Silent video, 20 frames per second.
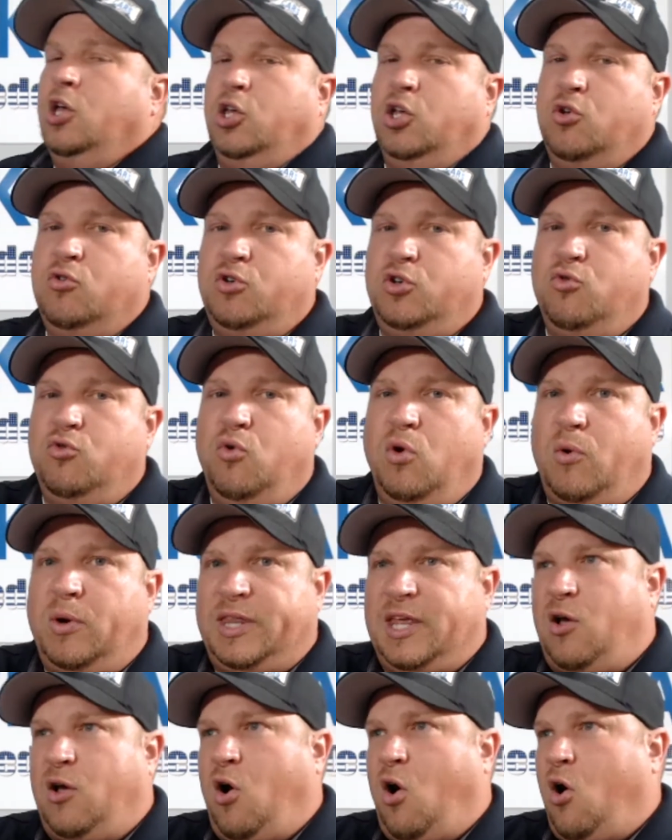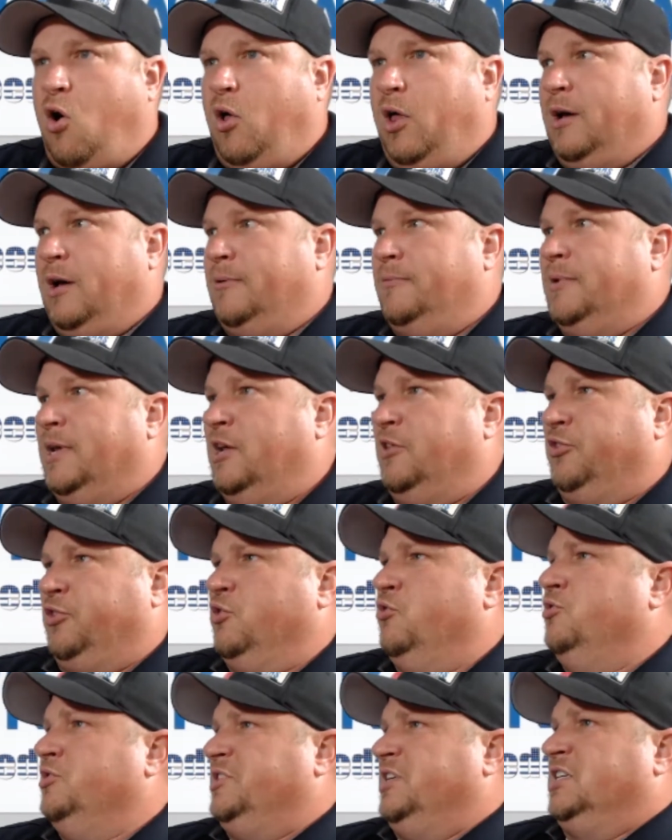You do what they call an
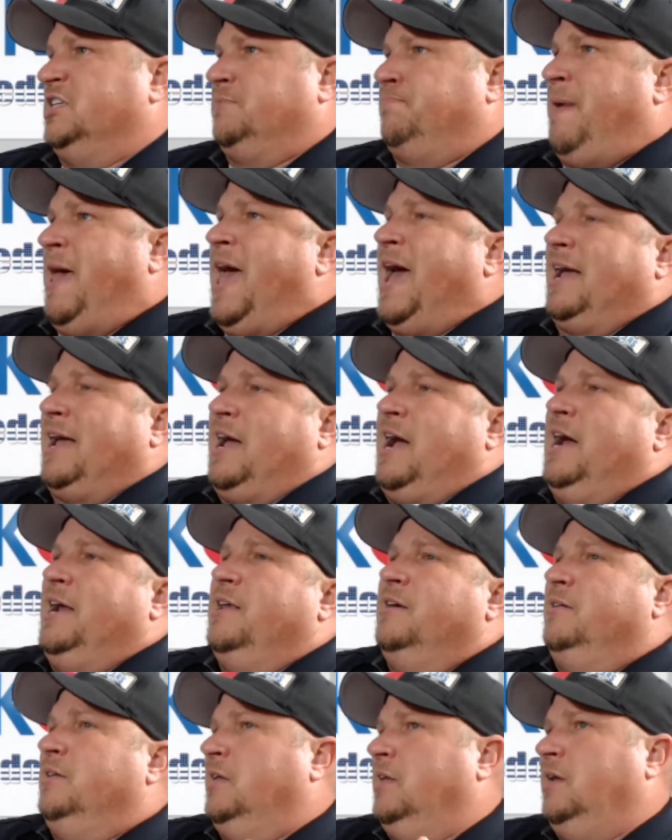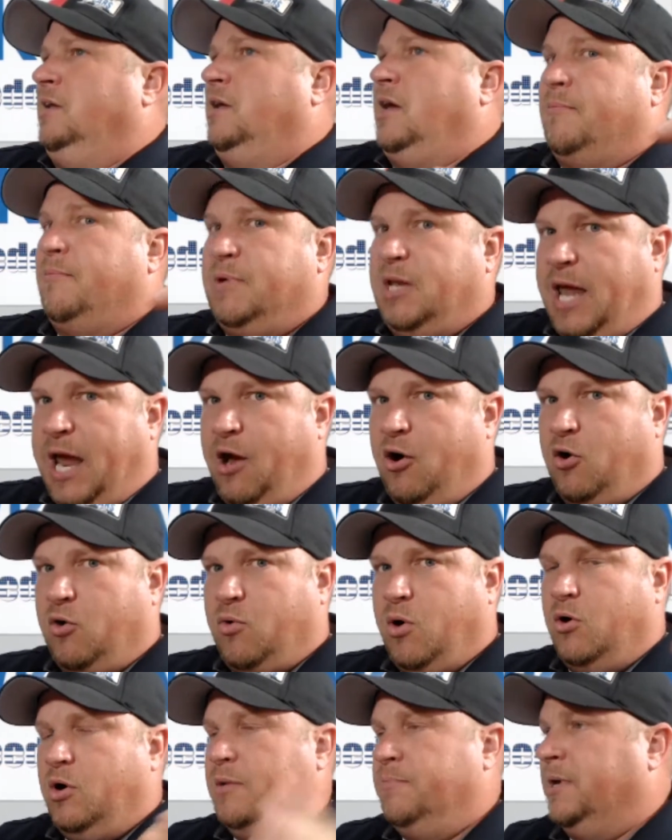enthusiast pack kind of. I'm going to air
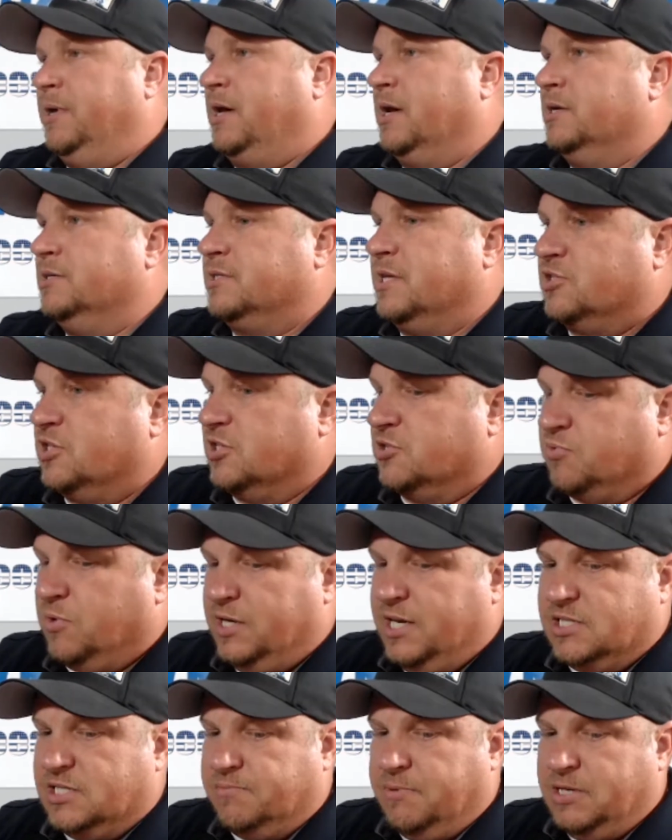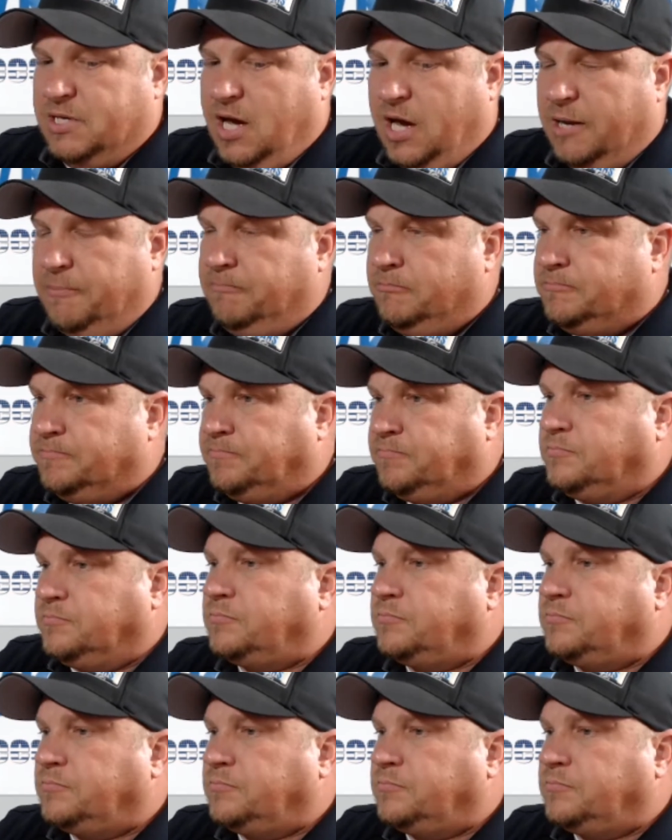quote it because that's just what needs to be done.